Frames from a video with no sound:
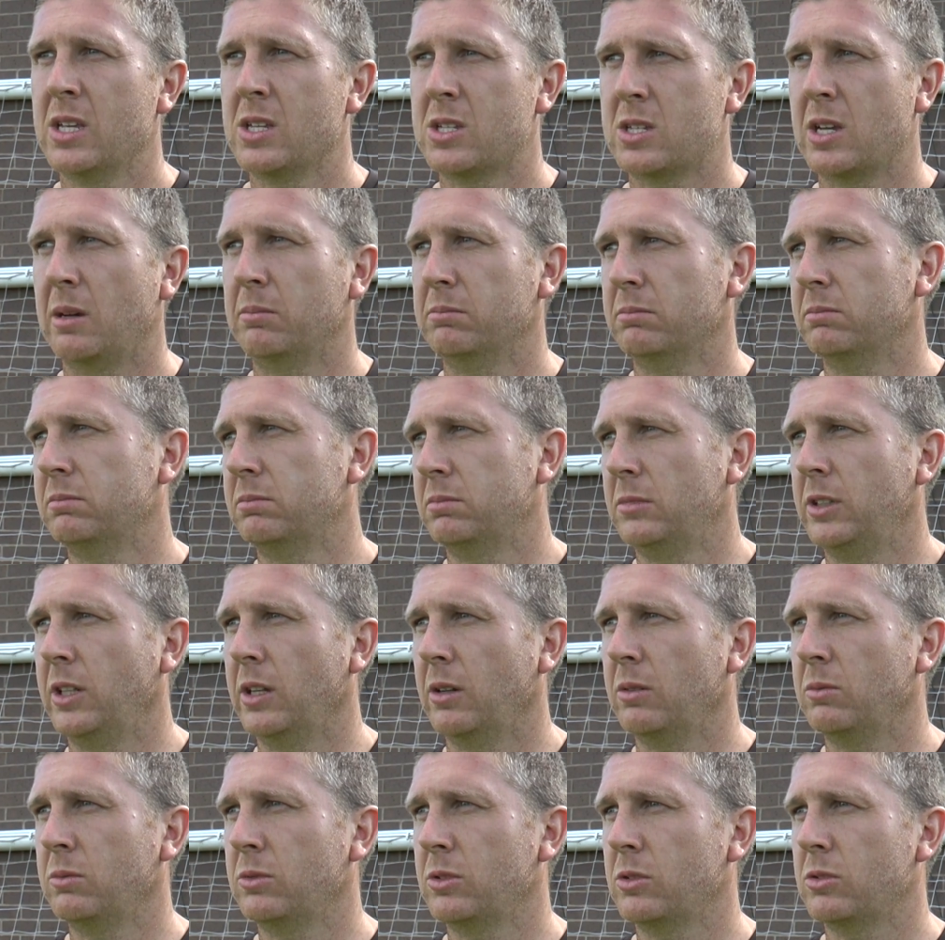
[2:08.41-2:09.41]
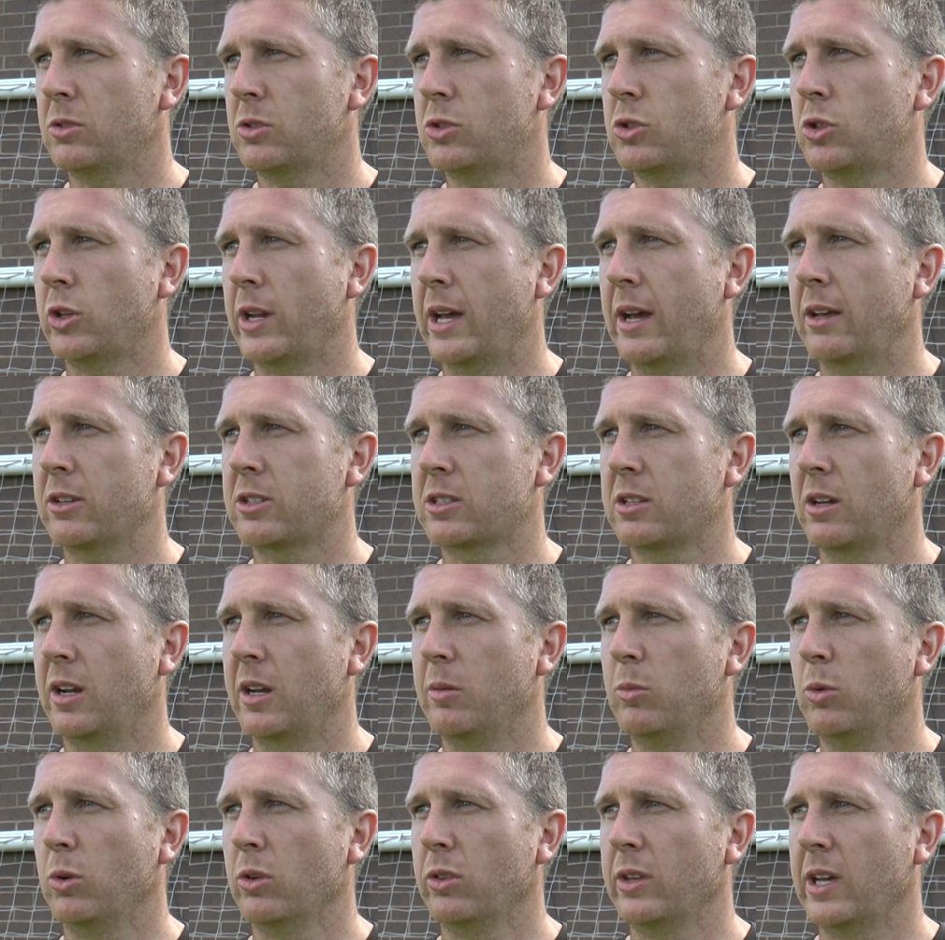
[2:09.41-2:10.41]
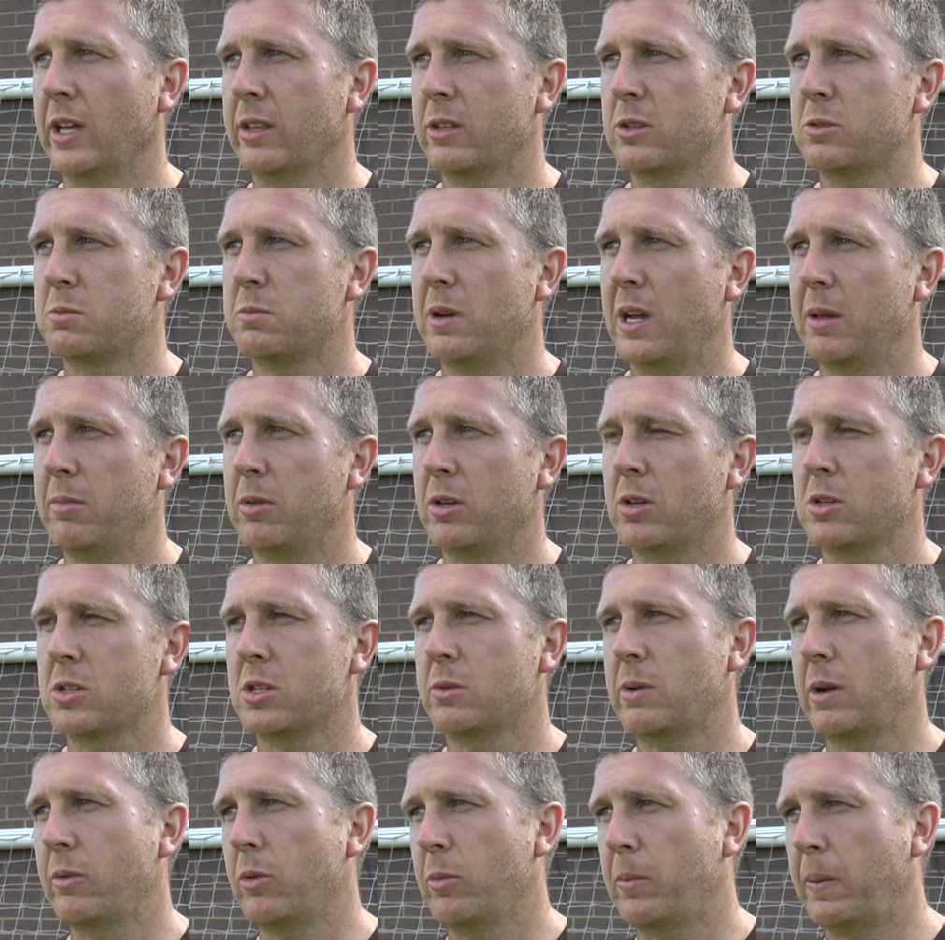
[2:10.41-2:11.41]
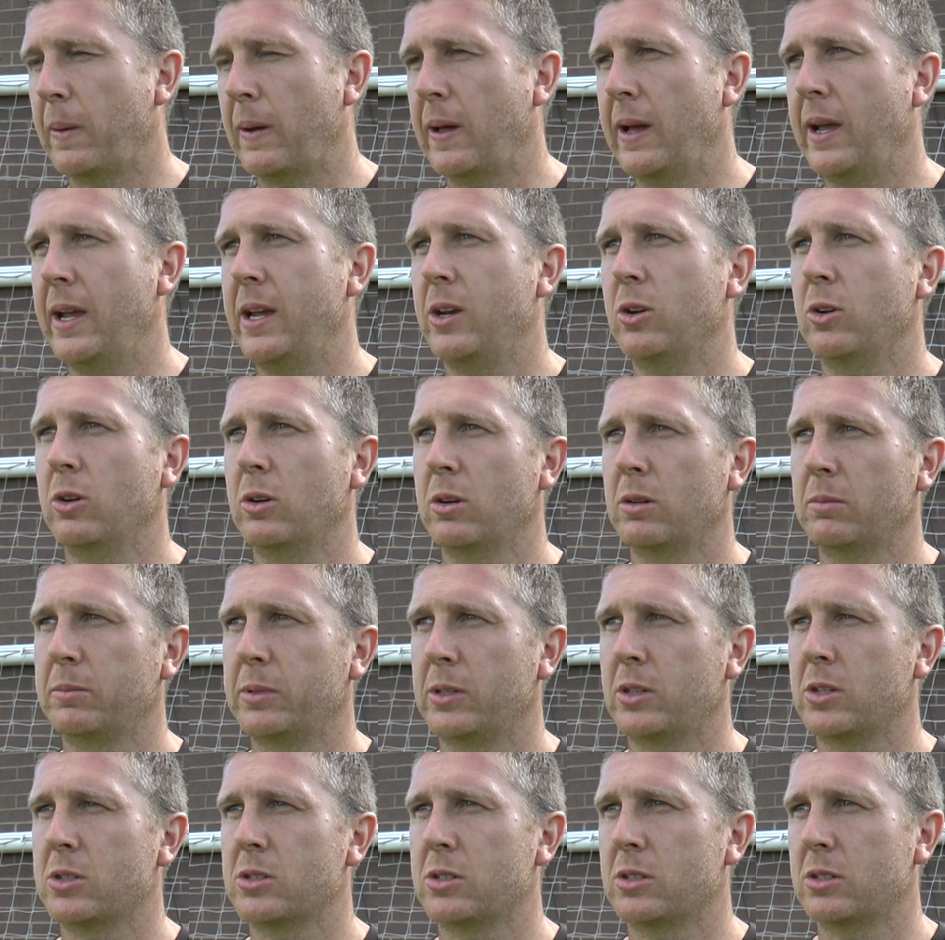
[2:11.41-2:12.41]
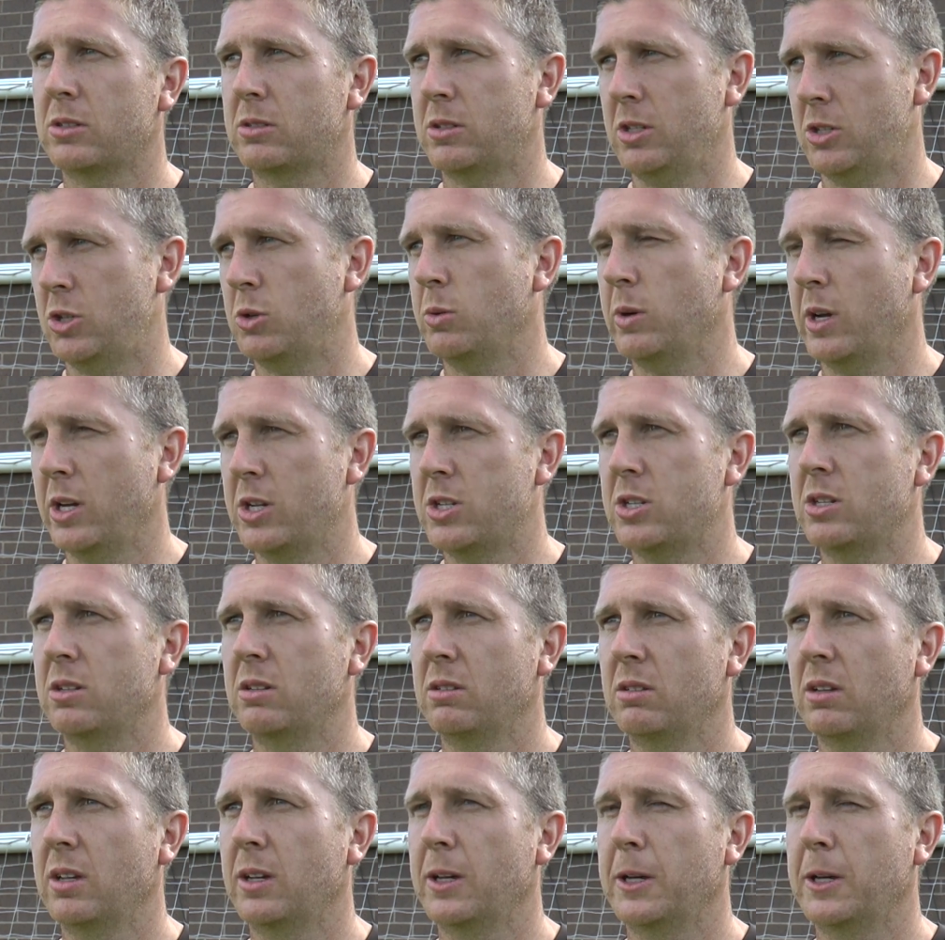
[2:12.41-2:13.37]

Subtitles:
Some, you know, stood out slightly more than others, maybe because of the way we played or because of the situation.